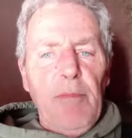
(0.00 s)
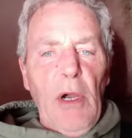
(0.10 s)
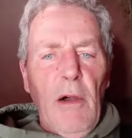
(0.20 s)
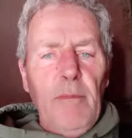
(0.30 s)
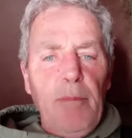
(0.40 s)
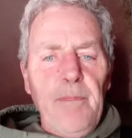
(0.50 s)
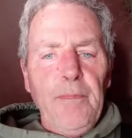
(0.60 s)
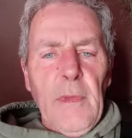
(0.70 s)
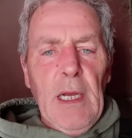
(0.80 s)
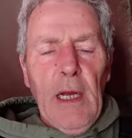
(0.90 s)
bottom,
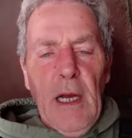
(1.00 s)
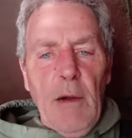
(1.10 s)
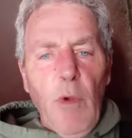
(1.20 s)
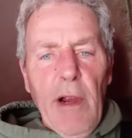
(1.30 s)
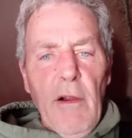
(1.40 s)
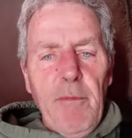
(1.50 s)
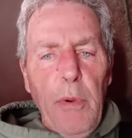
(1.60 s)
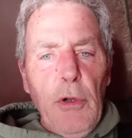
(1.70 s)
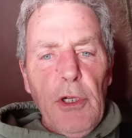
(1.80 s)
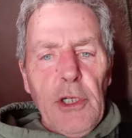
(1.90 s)
and where I've
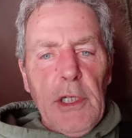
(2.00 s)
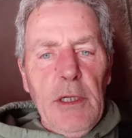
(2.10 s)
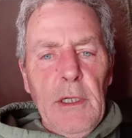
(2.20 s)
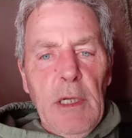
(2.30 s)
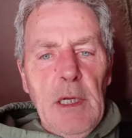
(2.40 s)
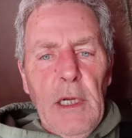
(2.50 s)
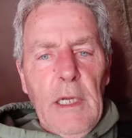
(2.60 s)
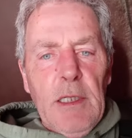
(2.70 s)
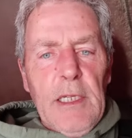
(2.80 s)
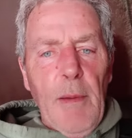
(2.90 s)
pushed
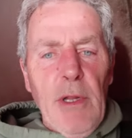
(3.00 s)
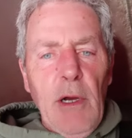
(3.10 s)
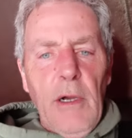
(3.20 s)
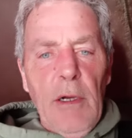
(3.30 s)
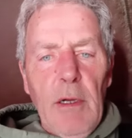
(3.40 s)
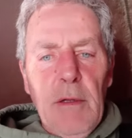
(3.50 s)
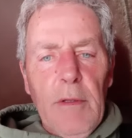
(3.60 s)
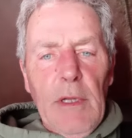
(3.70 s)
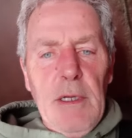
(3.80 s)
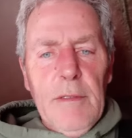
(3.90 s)
some of
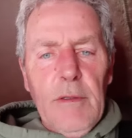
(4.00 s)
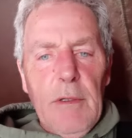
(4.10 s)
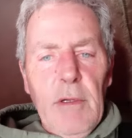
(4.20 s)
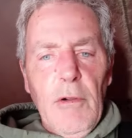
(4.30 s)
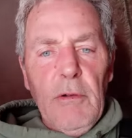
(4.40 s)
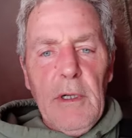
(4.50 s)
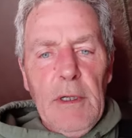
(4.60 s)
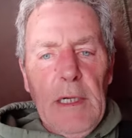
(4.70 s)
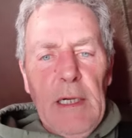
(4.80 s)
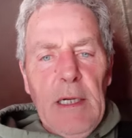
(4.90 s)
the hook
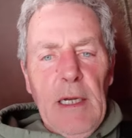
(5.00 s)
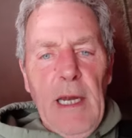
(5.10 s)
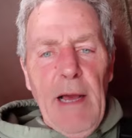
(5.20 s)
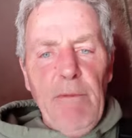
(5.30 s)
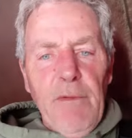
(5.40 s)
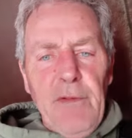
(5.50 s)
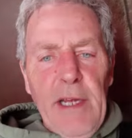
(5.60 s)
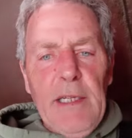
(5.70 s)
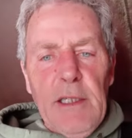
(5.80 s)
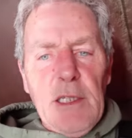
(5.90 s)
length
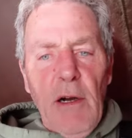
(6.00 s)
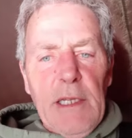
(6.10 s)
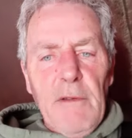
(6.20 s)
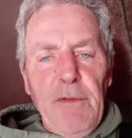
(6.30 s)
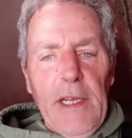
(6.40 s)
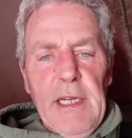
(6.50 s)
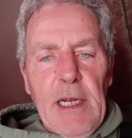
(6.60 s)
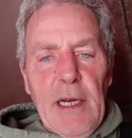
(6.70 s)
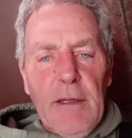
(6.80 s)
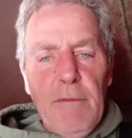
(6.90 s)
inside the
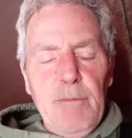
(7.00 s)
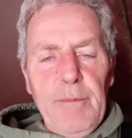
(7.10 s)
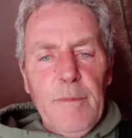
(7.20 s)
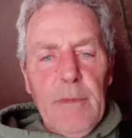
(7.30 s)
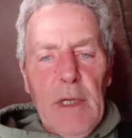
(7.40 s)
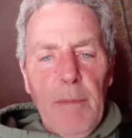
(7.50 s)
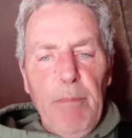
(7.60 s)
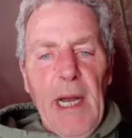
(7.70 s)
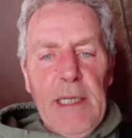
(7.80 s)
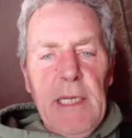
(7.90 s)
feeder, the
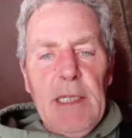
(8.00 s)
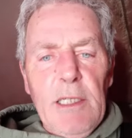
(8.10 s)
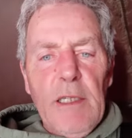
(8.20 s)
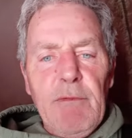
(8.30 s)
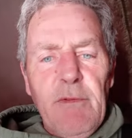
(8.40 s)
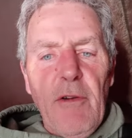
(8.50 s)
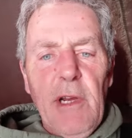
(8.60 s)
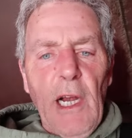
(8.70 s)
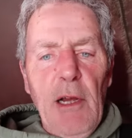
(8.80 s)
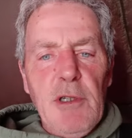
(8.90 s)
bait is very
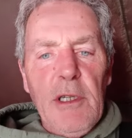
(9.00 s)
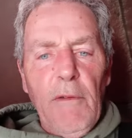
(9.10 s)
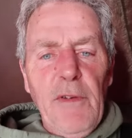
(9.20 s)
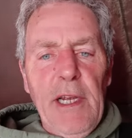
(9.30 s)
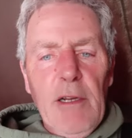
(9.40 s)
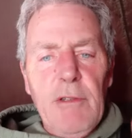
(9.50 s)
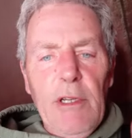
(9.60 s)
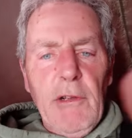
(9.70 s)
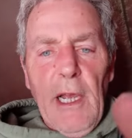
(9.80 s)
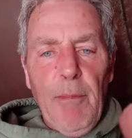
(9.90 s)
close to the feeder, and
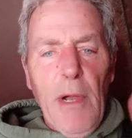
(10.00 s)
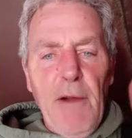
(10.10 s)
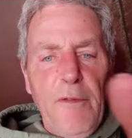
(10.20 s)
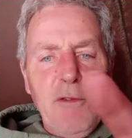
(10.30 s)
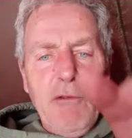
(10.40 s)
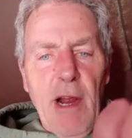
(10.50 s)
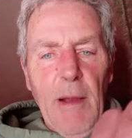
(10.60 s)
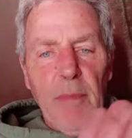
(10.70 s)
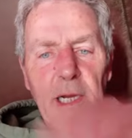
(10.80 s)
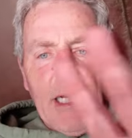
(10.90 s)
you get a puff of
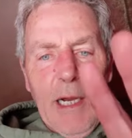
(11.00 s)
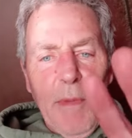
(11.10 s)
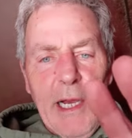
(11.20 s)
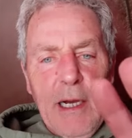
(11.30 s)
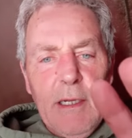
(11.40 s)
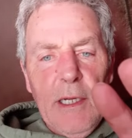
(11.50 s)
ground bait come out,